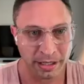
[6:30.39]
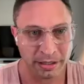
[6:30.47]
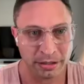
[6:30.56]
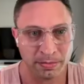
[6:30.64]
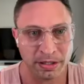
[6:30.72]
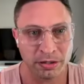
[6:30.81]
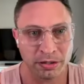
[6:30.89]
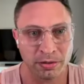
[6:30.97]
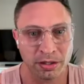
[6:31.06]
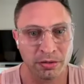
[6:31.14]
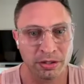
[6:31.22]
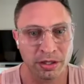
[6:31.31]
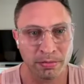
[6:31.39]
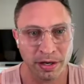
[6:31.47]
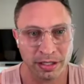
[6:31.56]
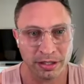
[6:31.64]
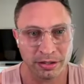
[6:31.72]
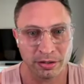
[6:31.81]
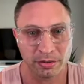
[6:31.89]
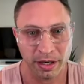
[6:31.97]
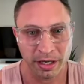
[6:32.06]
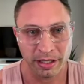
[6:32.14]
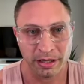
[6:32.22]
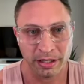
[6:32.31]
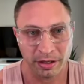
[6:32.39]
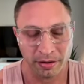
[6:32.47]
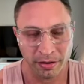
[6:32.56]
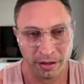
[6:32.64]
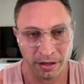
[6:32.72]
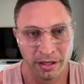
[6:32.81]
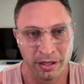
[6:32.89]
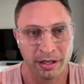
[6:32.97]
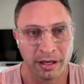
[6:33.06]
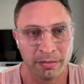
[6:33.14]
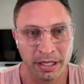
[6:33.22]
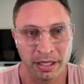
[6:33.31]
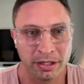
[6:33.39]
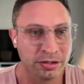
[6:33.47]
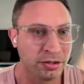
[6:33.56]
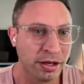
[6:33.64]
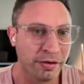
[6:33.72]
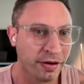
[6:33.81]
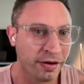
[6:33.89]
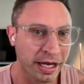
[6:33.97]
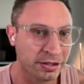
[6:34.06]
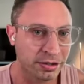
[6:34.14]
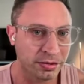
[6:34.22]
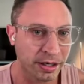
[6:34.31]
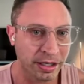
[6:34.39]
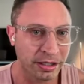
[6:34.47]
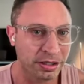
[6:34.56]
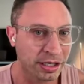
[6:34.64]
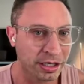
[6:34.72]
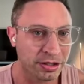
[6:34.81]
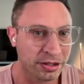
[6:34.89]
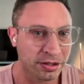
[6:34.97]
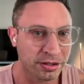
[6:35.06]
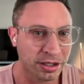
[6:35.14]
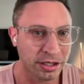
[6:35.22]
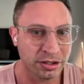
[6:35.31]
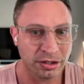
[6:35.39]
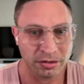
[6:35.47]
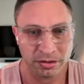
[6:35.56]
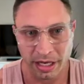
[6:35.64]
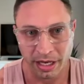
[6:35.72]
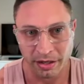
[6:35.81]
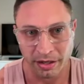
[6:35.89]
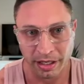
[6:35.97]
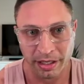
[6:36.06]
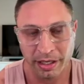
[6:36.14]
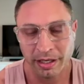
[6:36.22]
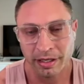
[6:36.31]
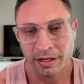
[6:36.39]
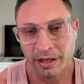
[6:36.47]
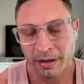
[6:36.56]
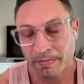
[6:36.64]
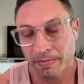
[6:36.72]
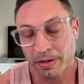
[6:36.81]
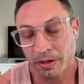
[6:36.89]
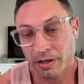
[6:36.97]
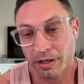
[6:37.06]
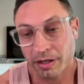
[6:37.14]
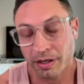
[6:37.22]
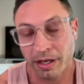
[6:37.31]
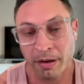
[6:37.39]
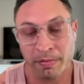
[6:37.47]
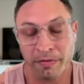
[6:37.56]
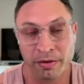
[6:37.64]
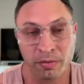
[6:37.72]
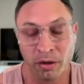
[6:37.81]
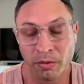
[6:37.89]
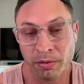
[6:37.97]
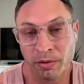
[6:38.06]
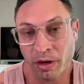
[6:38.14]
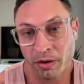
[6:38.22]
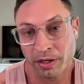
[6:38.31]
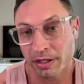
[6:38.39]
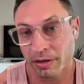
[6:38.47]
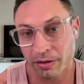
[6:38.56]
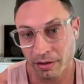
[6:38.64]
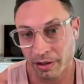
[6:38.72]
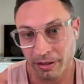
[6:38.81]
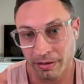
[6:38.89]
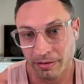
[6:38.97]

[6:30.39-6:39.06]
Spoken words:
especially with hotel prices the way that they are. I mean, they used to do that for nationals, right? Like check-ins Thursday, show Saturday. Look, in a perfect world, we would all get there early,